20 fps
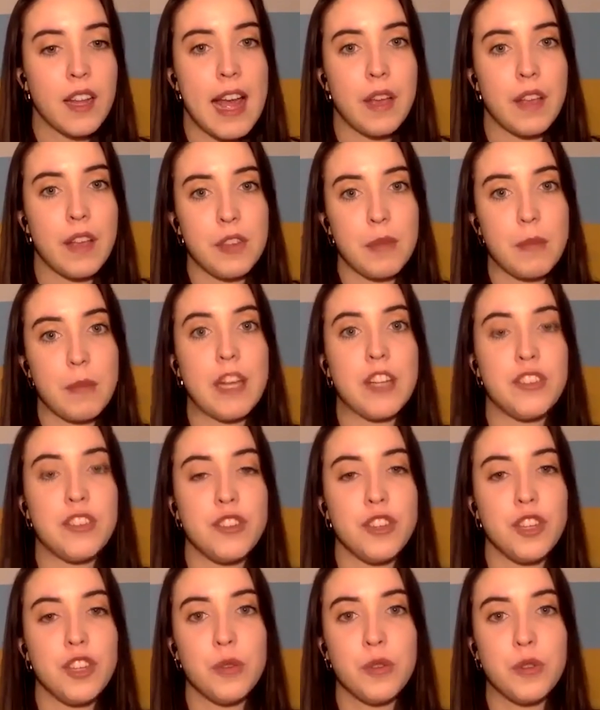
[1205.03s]
as
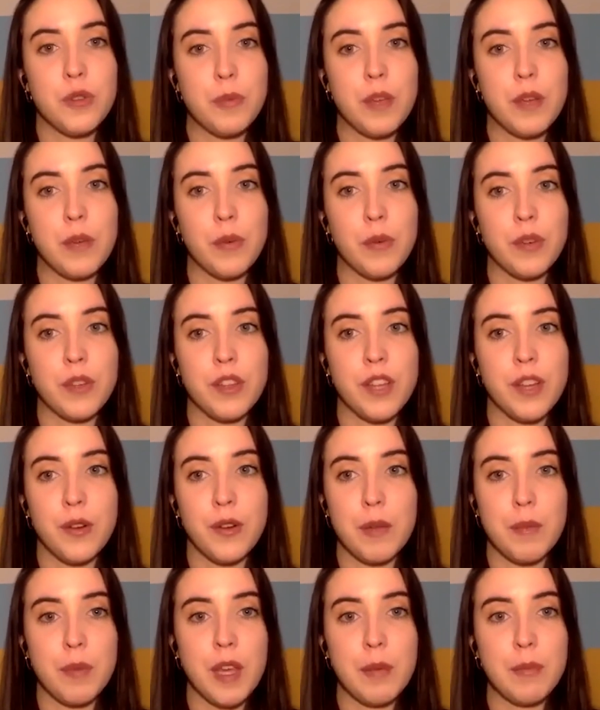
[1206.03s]
you mentioned, you could be one of
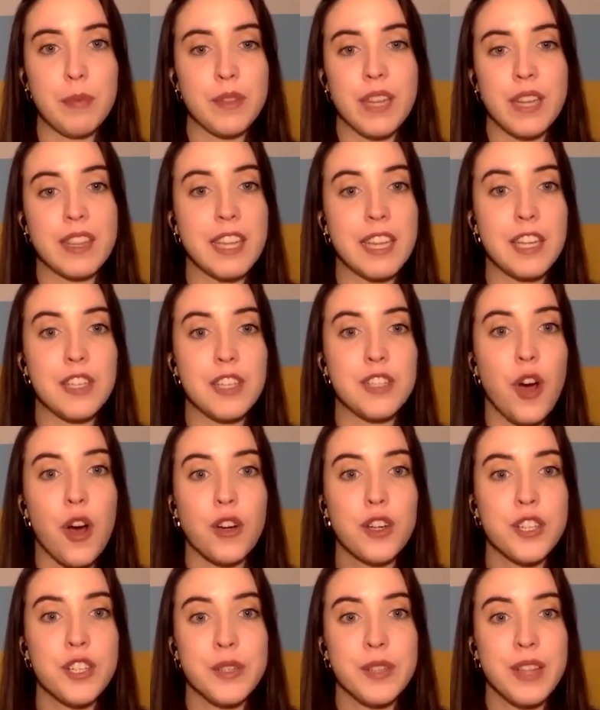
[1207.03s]
the only people that they
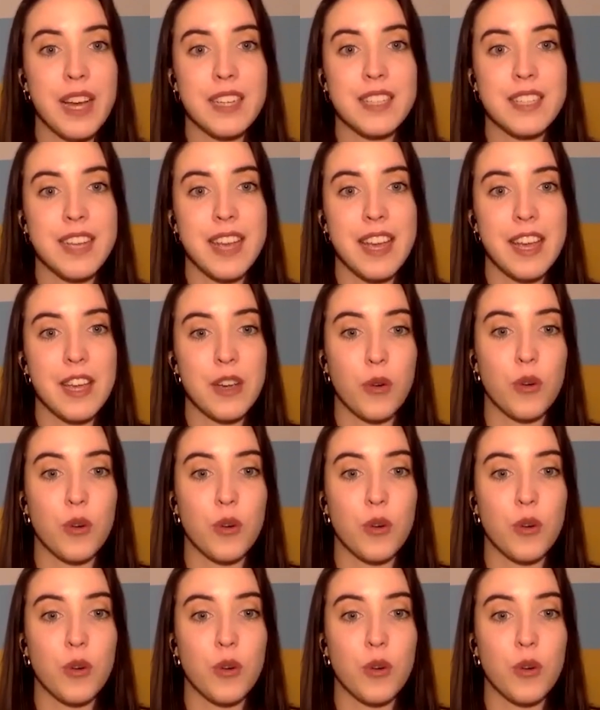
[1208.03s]
talk to that day